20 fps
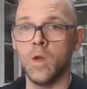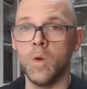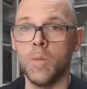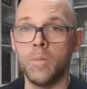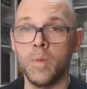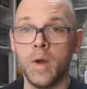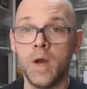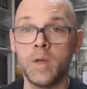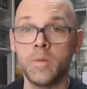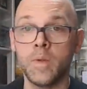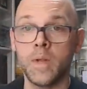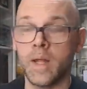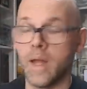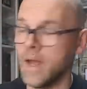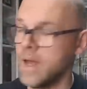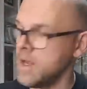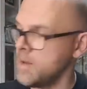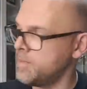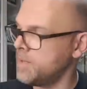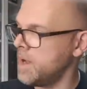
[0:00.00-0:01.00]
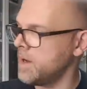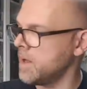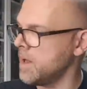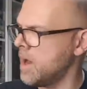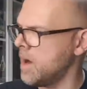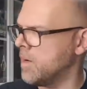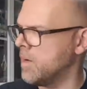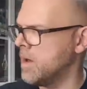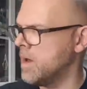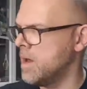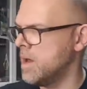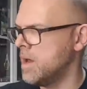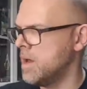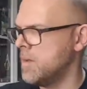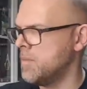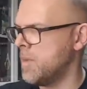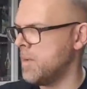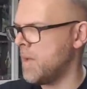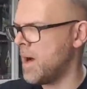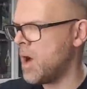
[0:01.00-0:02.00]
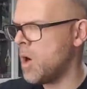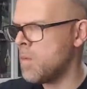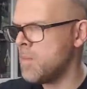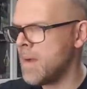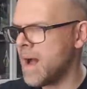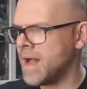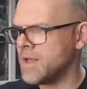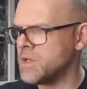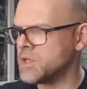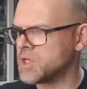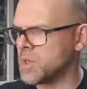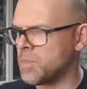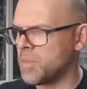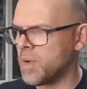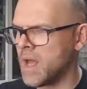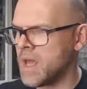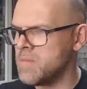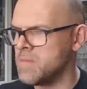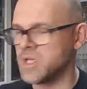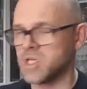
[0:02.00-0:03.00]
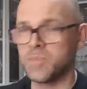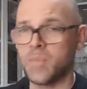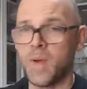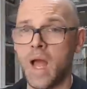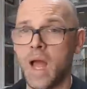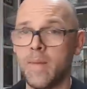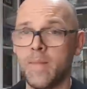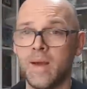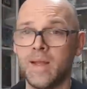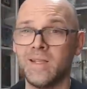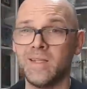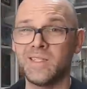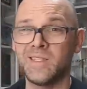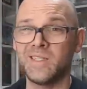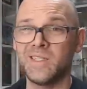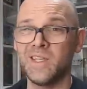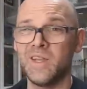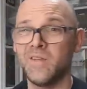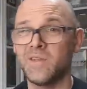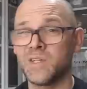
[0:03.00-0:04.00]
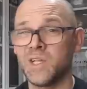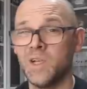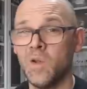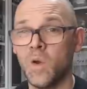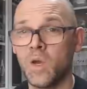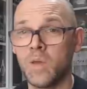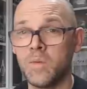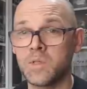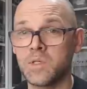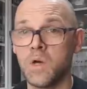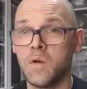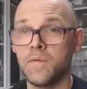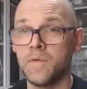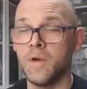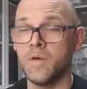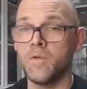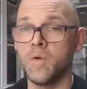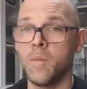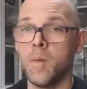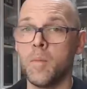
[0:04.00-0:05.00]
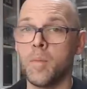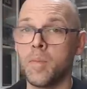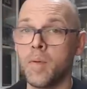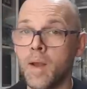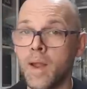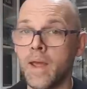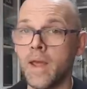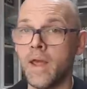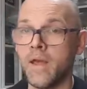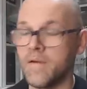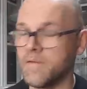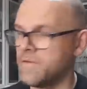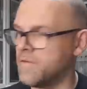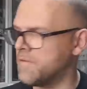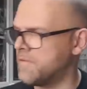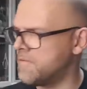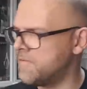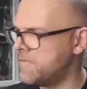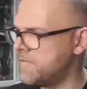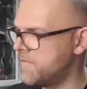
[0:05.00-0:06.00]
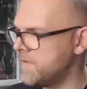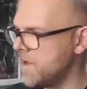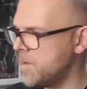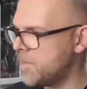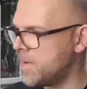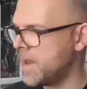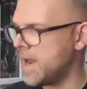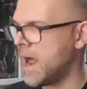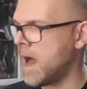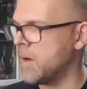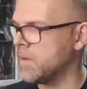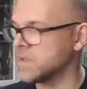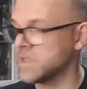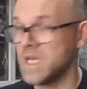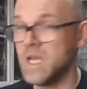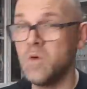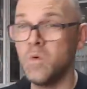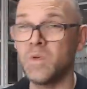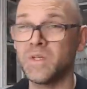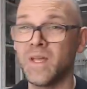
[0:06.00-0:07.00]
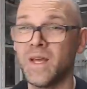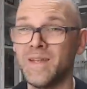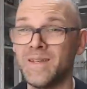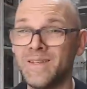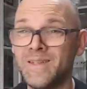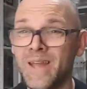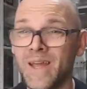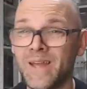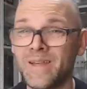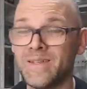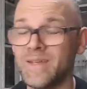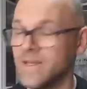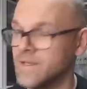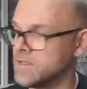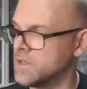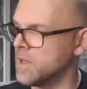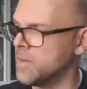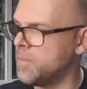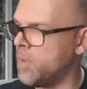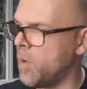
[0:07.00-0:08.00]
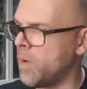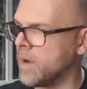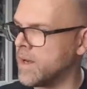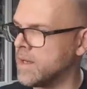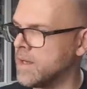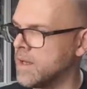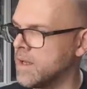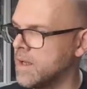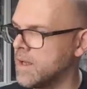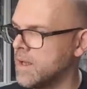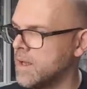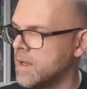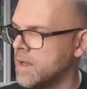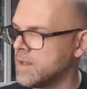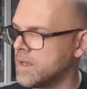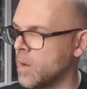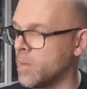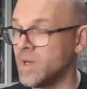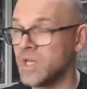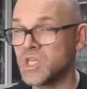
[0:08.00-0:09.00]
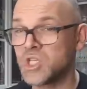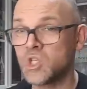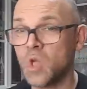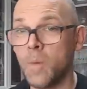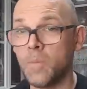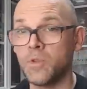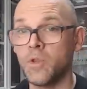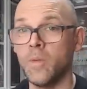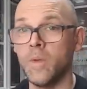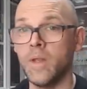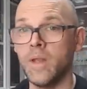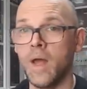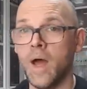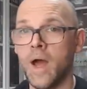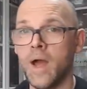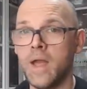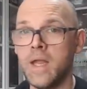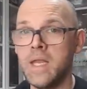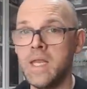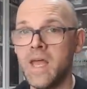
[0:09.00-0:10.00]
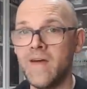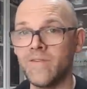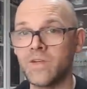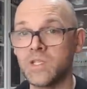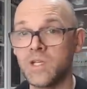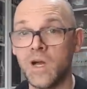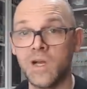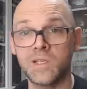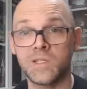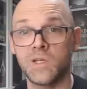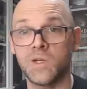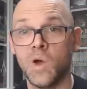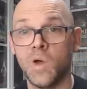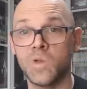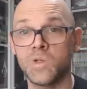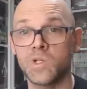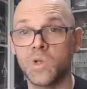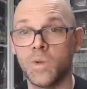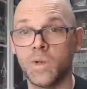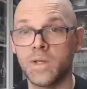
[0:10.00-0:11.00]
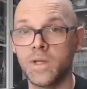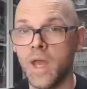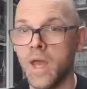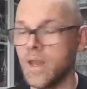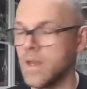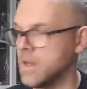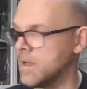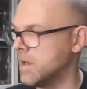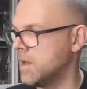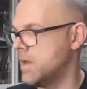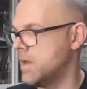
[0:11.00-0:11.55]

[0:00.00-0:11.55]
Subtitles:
Little Bird, wasn't it, eh? Bloody hell. Well, my old man used to play Miss Pac-Man, seriously lock himself in a room and play it for flipping hours. He was addicted to the point that when he stopped doing that, he never touched the console again.